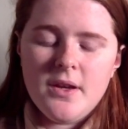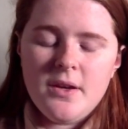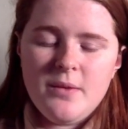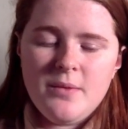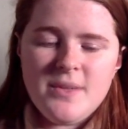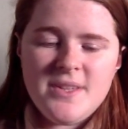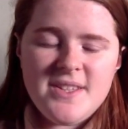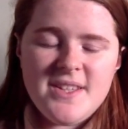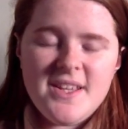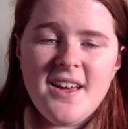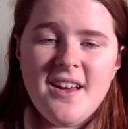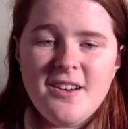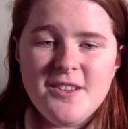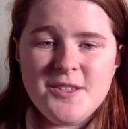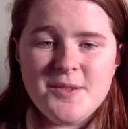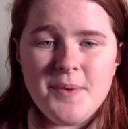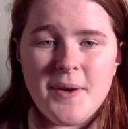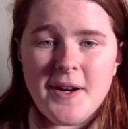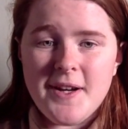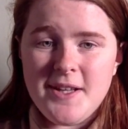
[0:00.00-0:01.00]
We see
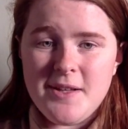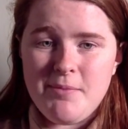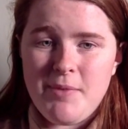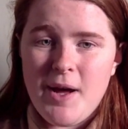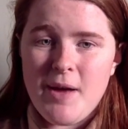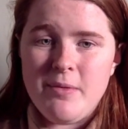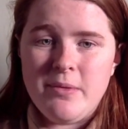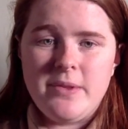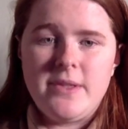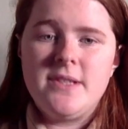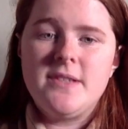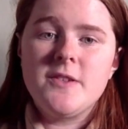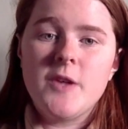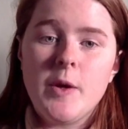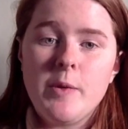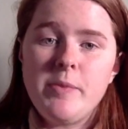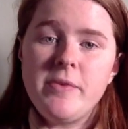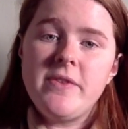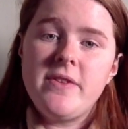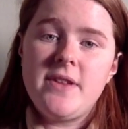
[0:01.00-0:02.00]
elsewhere in the Bible this
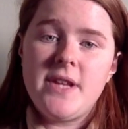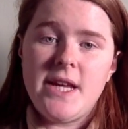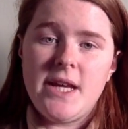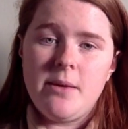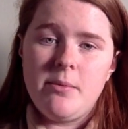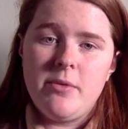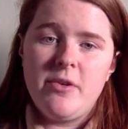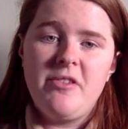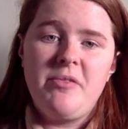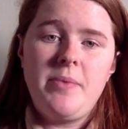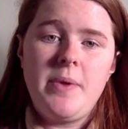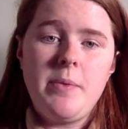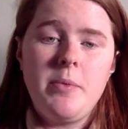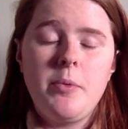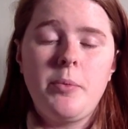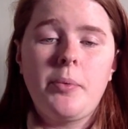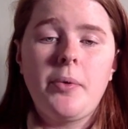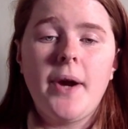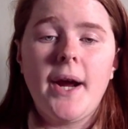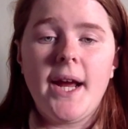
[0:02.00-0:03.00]
common theme of people
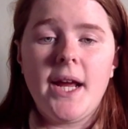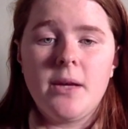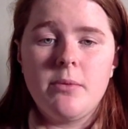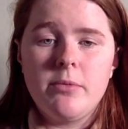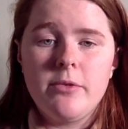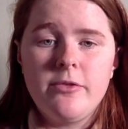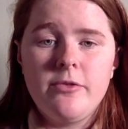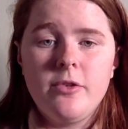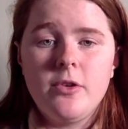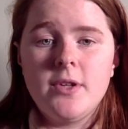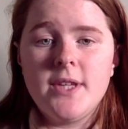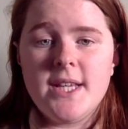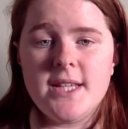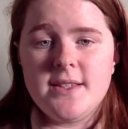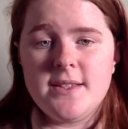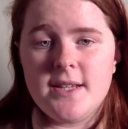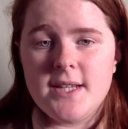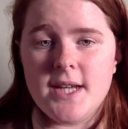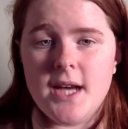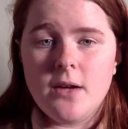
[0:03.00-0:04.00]
praying before they
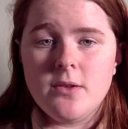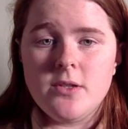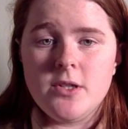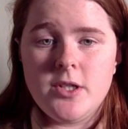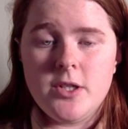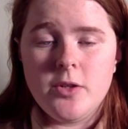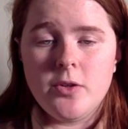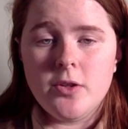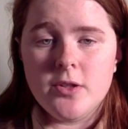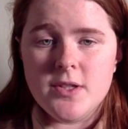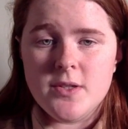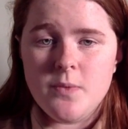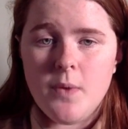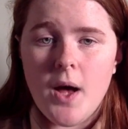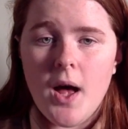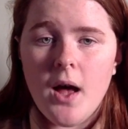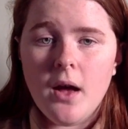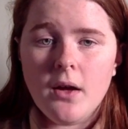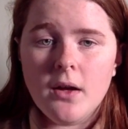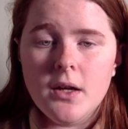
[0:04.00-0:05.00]
set out to do God's
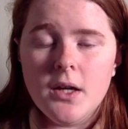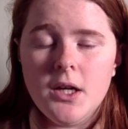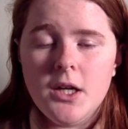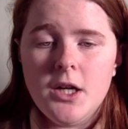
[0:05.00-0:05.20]
work.